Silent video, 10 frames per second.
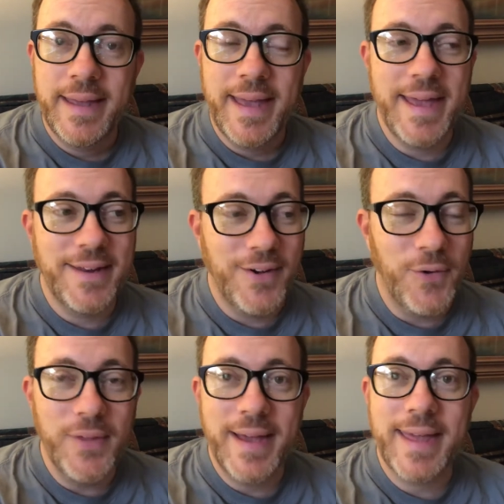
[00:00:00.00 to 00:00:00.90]
And
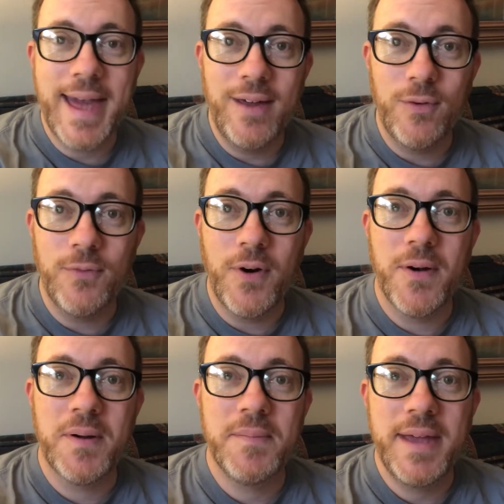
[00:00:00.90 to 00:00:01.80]
on that cattle
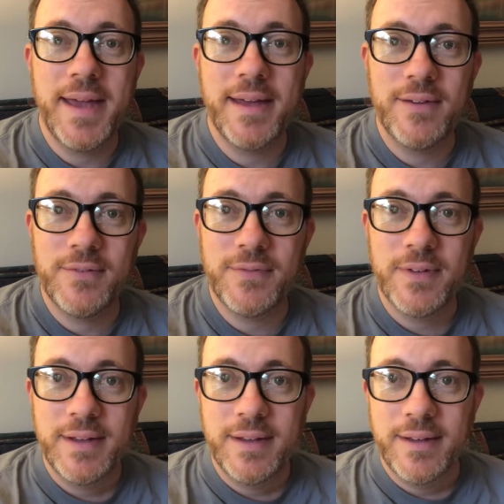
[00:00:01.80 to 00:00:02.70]
farm, they have
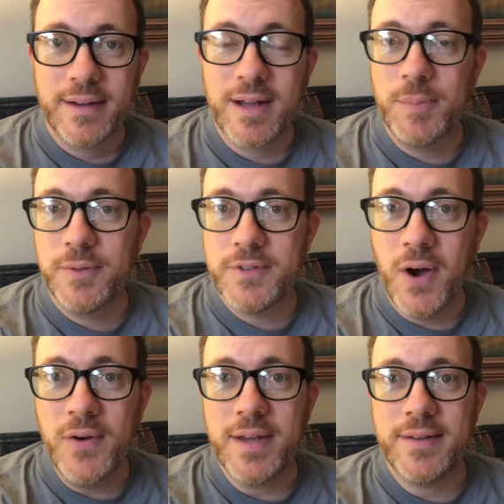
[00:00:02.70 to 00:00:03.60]
a couple of
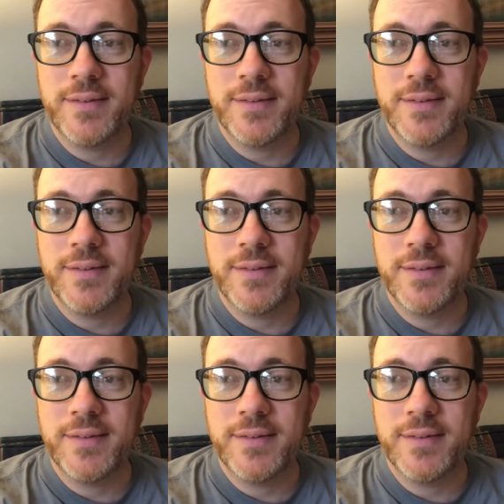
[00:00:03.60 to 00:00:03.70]
donkeys.